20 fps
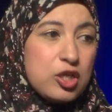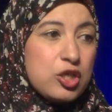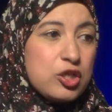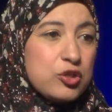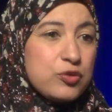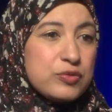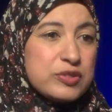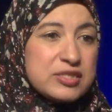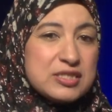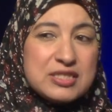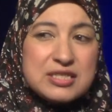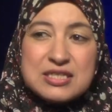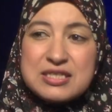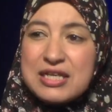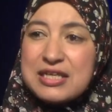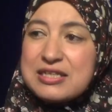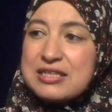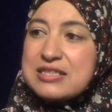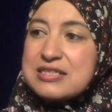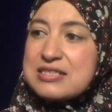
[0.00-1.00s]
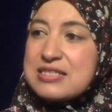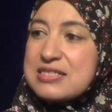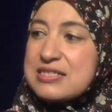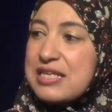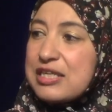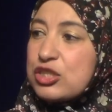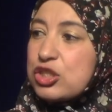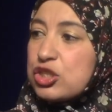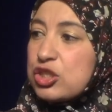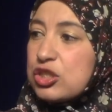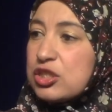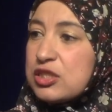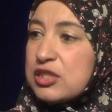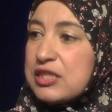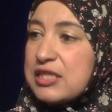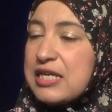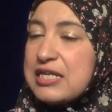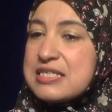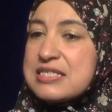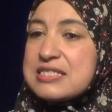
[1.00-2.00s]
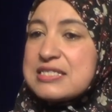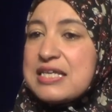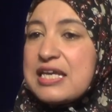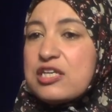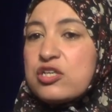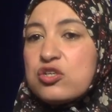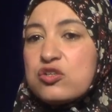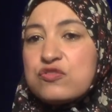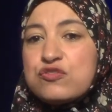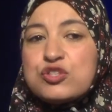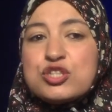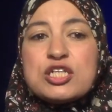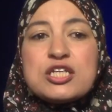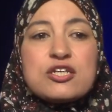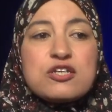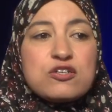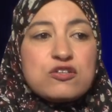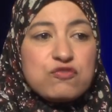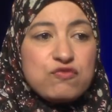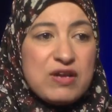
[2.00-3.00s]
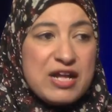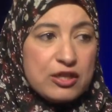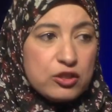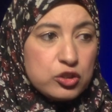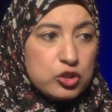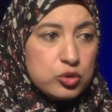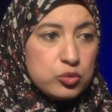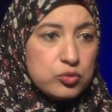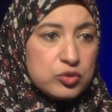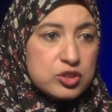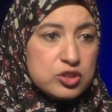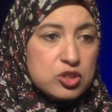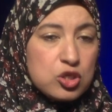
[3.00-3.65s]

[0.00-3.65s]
you see that it is essentially a set of shared values,